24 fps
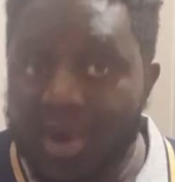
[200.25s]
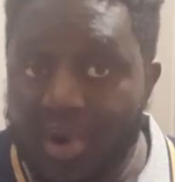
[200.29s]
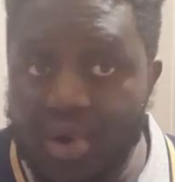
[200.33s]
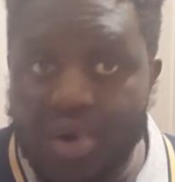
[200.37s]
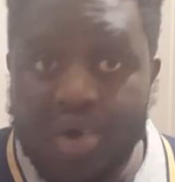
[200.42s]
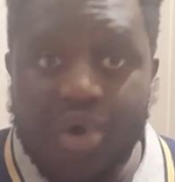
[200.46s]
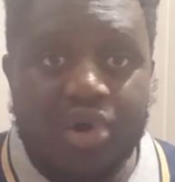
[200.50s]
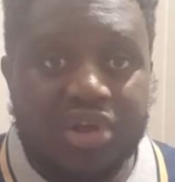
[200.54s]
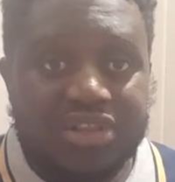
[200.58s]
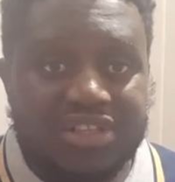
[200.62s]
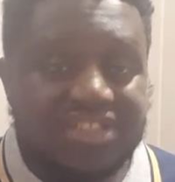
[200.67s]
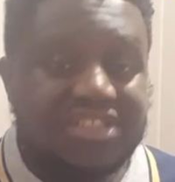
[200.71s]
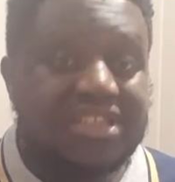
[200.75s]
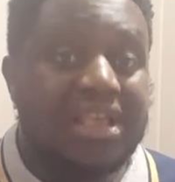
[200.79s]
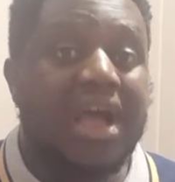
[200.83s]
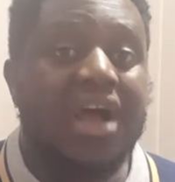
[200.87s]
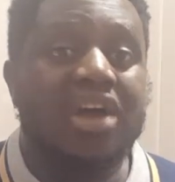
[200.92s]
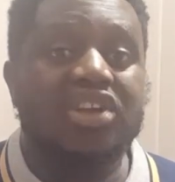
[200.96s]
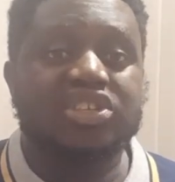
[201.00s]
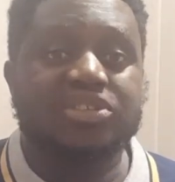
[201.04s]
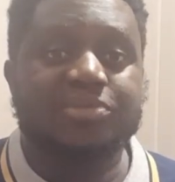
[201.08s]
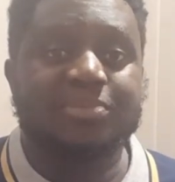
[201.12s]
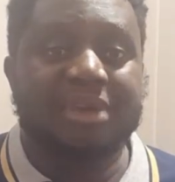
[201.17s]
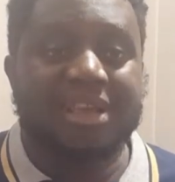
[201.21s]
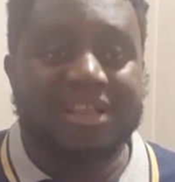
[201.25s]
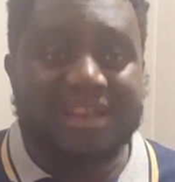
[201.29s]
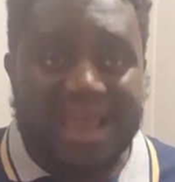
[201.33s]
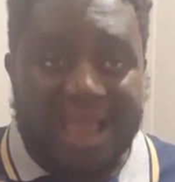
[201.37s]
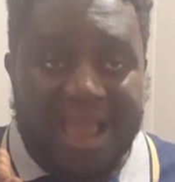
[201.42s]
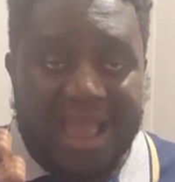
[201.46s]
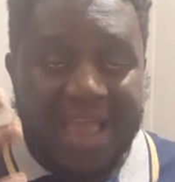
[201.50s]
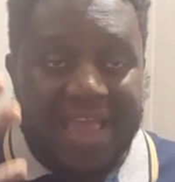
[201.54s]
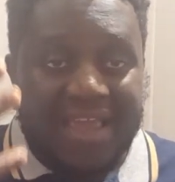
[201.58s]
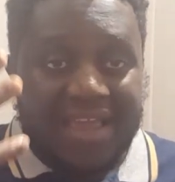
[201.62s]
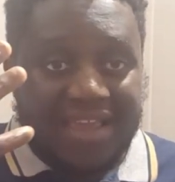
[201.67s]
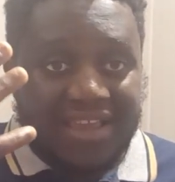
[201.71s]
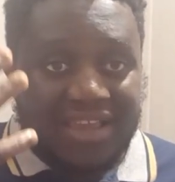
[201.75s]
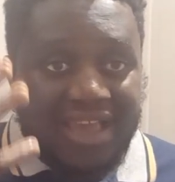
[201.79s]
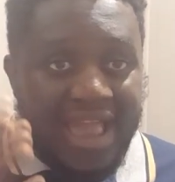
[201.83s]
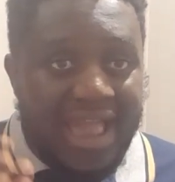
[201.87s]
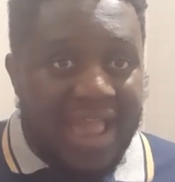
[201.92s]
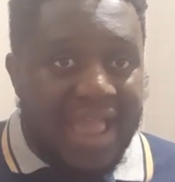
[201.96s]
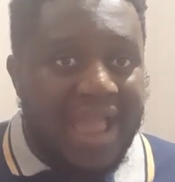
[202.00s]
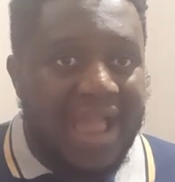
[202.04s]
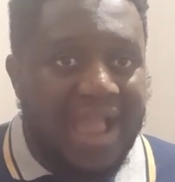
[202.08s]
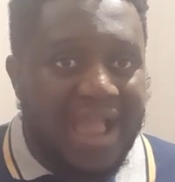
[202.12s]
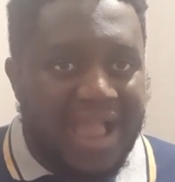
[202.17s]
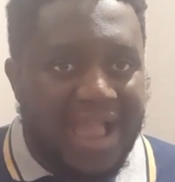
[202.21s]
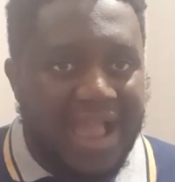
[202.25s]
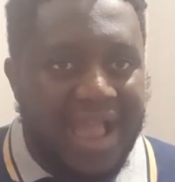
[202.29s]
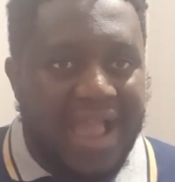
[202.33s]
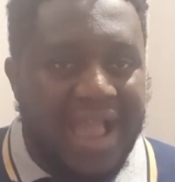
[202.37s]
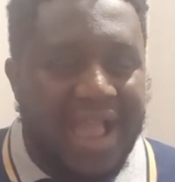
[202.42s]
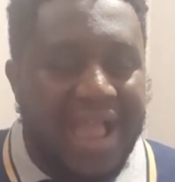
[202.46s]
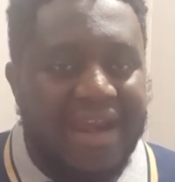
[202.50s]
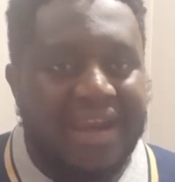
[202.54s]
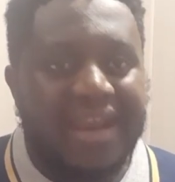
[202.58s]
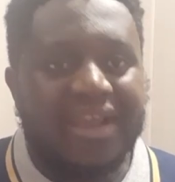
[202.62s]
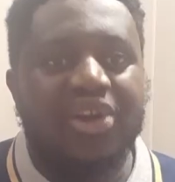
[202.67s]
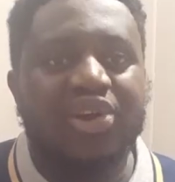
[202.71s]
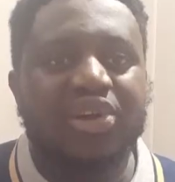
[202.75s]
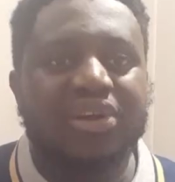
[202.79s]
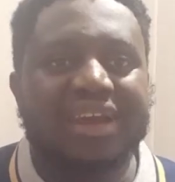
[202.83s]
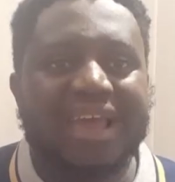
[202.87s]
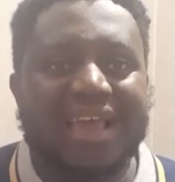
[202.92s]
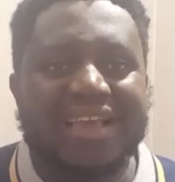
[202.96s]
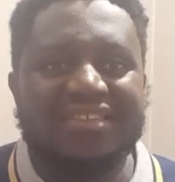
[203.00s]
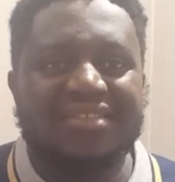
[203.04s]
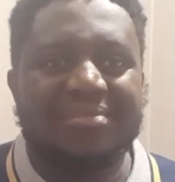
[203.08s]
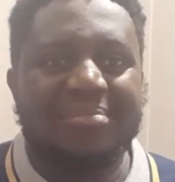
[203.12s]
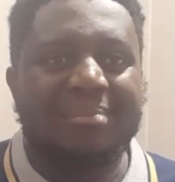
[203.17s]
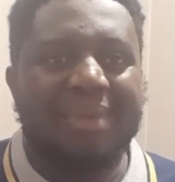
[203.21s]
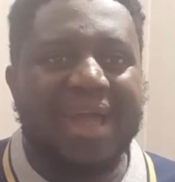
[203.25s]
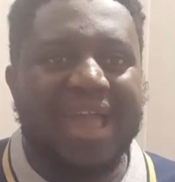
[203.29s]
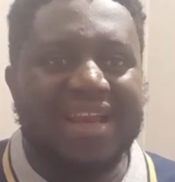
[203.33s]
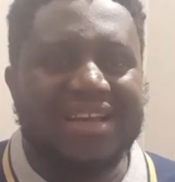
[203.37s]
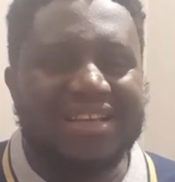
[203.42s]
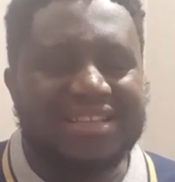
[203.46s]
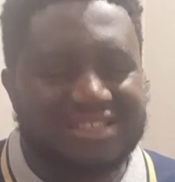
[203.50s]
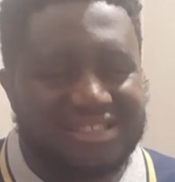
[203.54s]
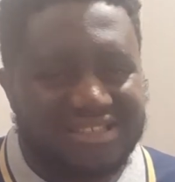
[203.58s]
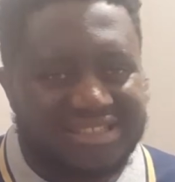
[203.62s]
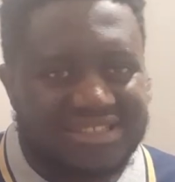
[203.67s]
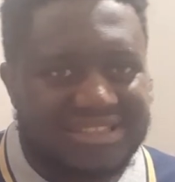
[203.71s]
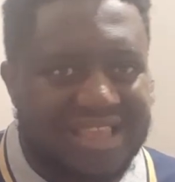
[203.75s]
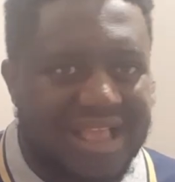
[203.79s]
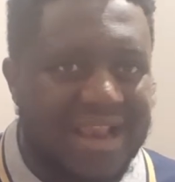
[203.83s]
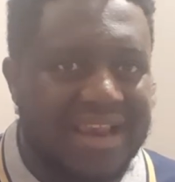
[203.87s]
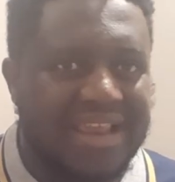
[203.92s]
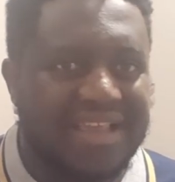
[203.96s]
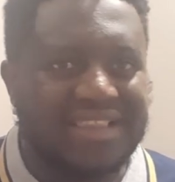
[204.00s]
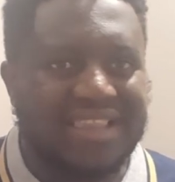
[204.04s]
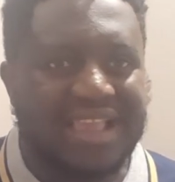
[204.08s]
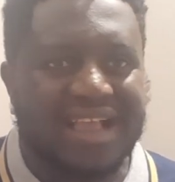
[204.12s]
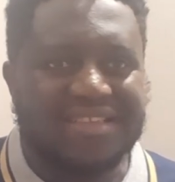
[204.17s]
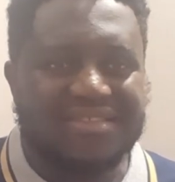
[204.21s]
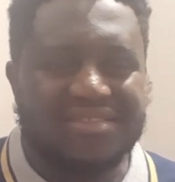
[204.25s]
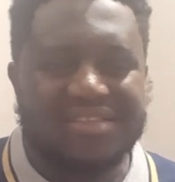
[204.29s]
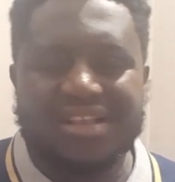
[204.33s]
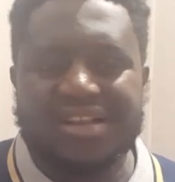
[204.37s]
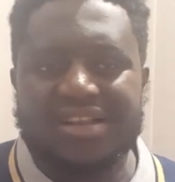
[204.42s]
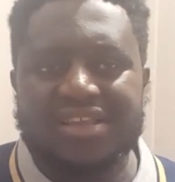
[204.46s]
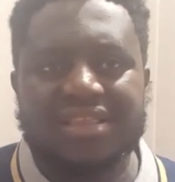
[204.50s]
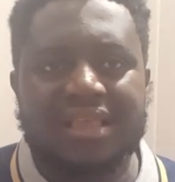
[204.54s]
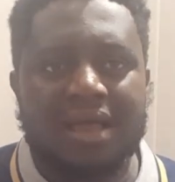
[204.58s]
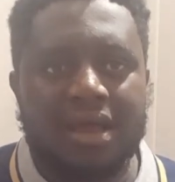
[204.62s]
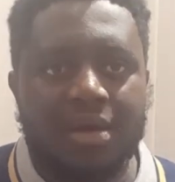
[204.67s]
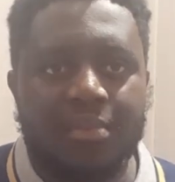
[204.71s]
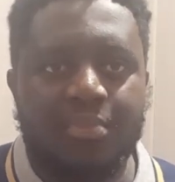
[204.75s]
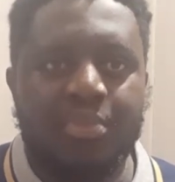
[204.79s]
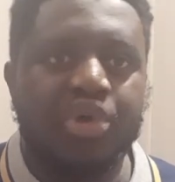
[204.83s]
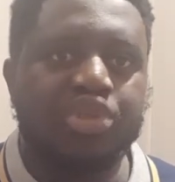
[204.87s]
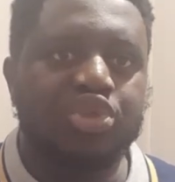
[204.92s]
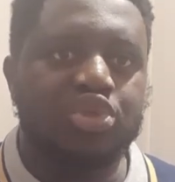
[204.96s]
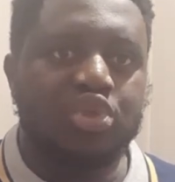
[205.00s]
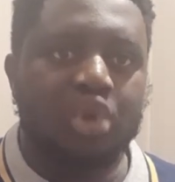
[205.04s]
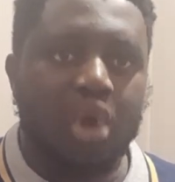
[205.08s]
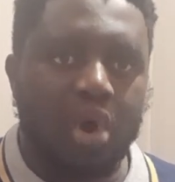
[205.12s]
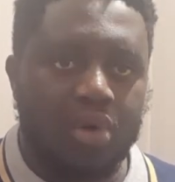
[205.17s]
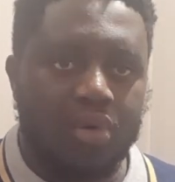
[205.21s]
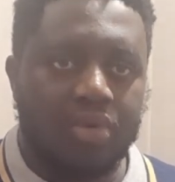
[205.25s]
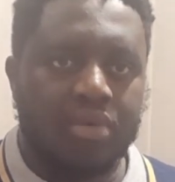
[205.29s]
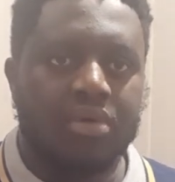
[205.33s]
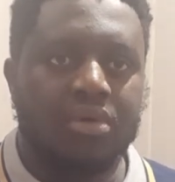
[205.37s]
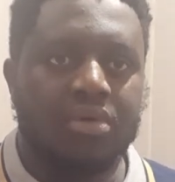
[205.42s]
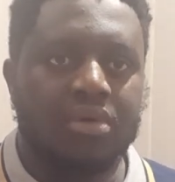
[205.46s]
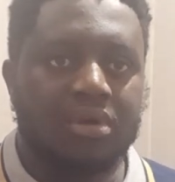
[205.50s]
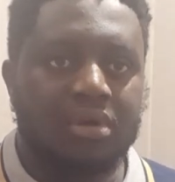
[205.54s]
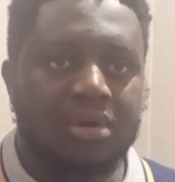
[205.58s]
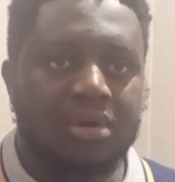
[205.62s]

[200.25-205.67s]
Oh, this housemate are recognizing my niece's talent as a leader. But no,